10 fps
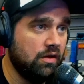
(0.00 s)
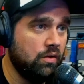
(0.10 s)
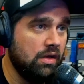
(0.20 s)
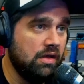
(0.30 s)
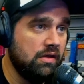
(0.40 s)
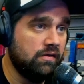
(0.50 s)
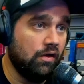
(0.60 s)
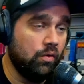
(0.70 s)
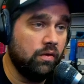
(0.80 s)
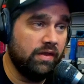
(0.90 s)
ago.
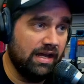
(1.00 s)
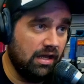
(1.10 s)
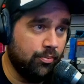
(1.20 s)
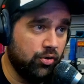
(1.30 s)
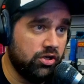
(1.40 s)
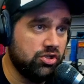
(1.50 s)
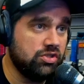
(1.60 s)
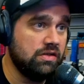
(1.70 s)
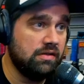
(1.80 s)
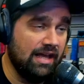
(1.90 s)
So that got
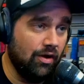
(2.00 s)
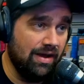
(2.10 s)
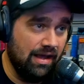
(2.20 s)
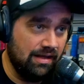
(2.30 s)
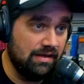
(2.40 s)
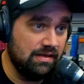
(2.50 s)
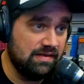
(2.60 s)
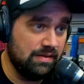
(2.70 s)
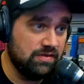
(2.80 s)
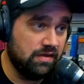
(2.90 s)
pushed. Now uh, it
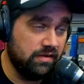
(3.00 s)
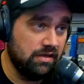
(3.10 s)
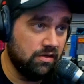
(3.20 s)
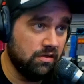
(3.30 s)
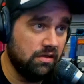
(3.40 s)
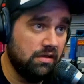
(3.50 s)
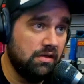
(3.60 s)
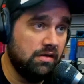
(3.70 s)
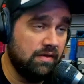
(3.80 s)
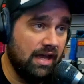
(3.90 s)
seems clear
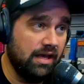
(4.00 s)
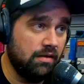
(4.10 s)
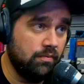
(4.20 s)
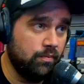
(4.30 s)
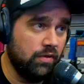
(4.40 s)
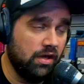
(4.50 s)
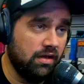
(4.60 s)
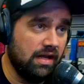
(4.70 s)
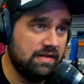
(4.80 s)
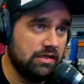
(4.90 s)
that uh,
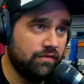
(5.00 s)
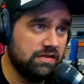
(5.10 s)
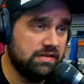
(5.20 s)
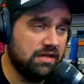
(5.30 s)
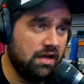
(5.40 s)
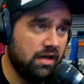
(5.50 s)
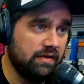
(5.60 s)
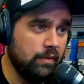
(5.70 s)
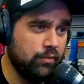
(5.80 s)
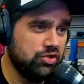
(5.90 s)
Godzilla versus Kong
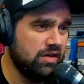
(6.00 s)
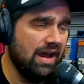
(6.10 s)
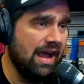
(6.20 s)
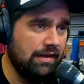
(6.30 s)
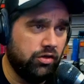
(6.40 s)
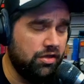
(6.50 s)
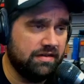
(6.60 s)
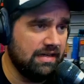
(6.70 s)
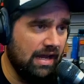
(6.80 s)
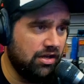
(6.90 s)
has been pushed there. I
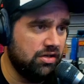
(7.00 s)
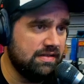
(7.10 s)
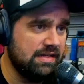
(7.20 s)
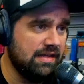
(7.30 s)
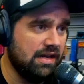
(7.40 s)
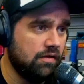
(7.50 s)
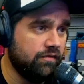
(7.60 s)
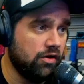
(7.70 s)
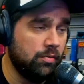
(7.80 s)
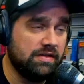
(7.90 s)
looked, I couldn't see that
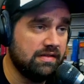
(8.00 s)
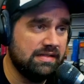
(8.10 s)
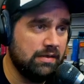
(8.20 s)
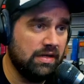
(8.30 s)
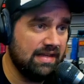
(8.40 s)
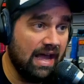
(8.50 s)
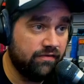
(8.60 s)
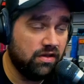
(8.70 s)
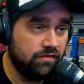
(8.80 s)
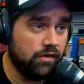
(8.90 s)
confirmed. It doesn't seem like they
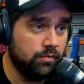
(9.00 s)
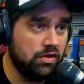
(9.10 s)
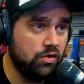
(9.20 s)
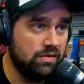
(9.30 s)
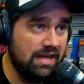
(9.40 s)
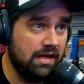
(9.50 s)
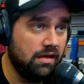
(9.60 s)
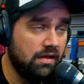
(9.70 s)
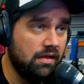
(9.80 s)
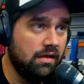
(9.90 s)
have confirmed a new date,